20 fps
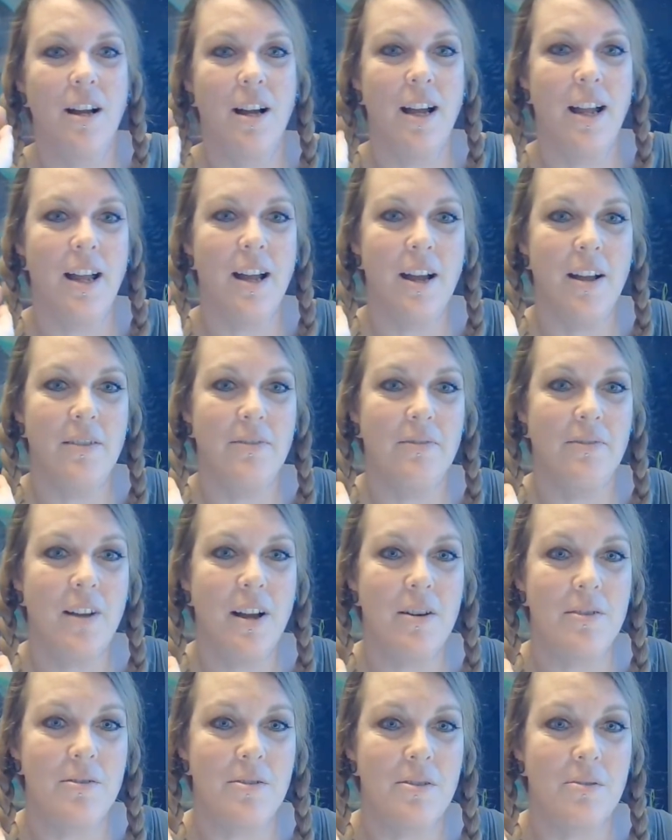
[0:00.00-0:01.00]
I
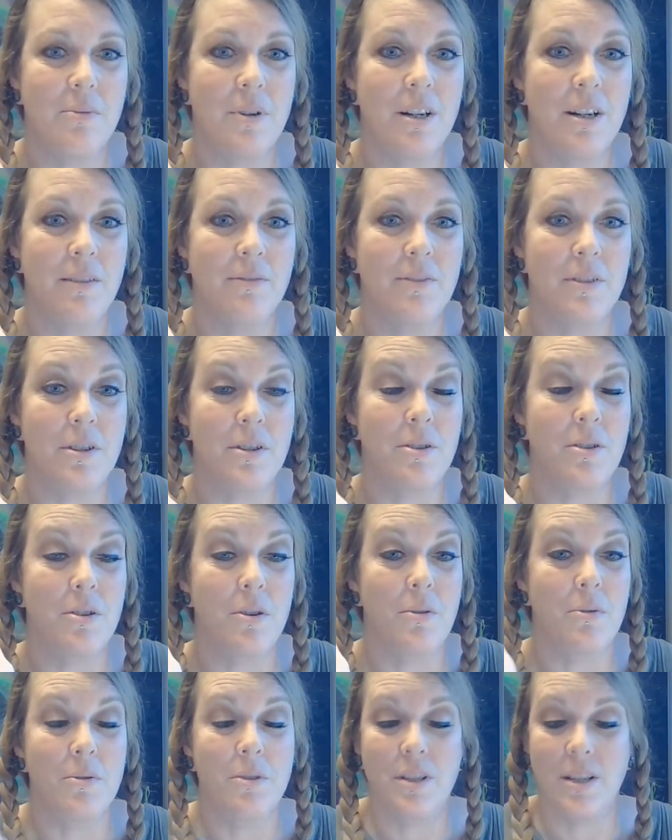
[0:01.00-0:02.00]
found 3 different
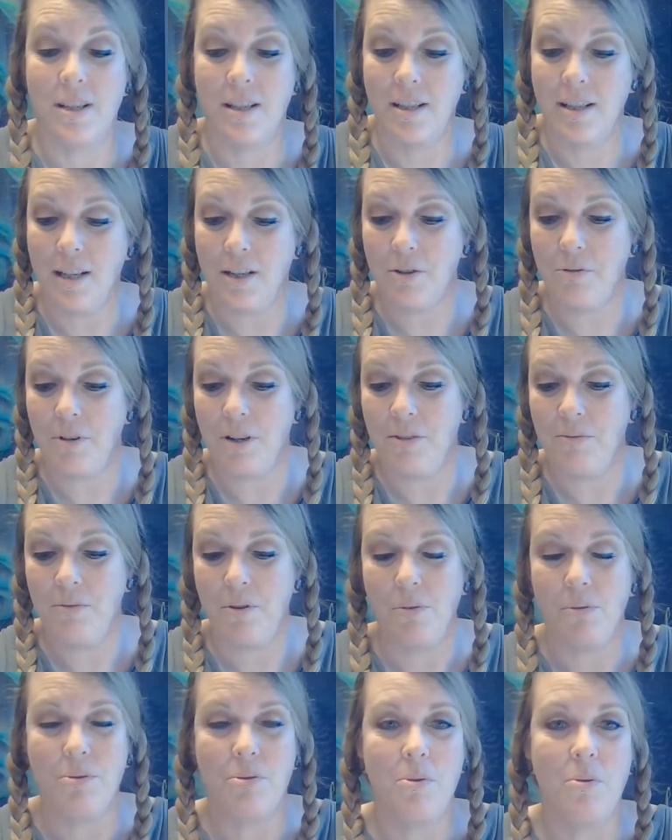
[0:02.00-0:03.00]
stones, a citrine,
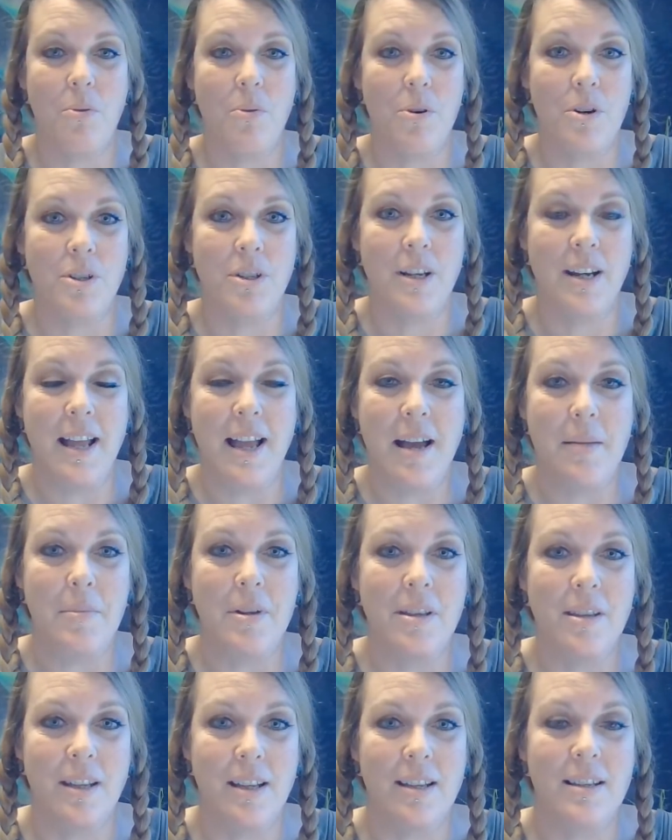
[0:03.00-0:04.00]
rose quartz, and
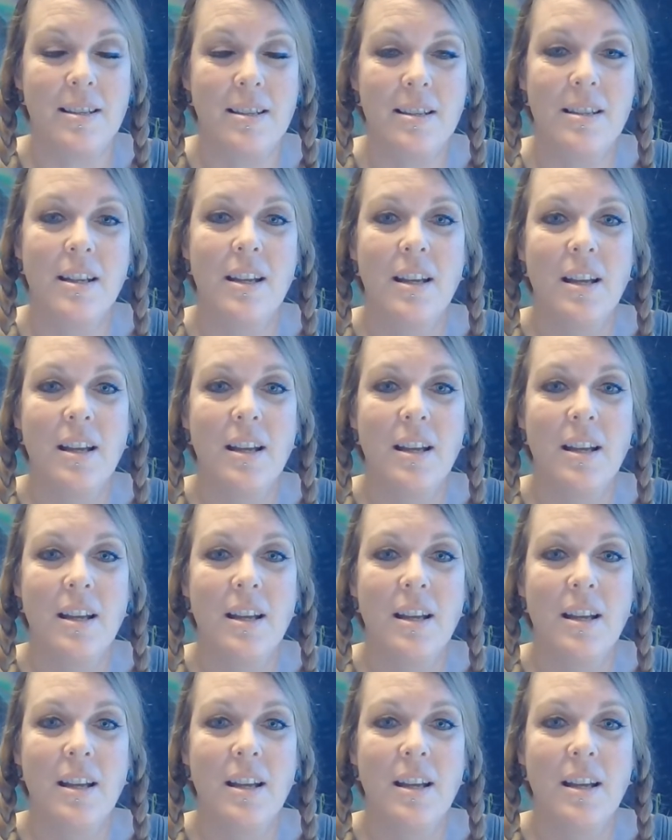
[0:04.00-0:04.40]
amethyst.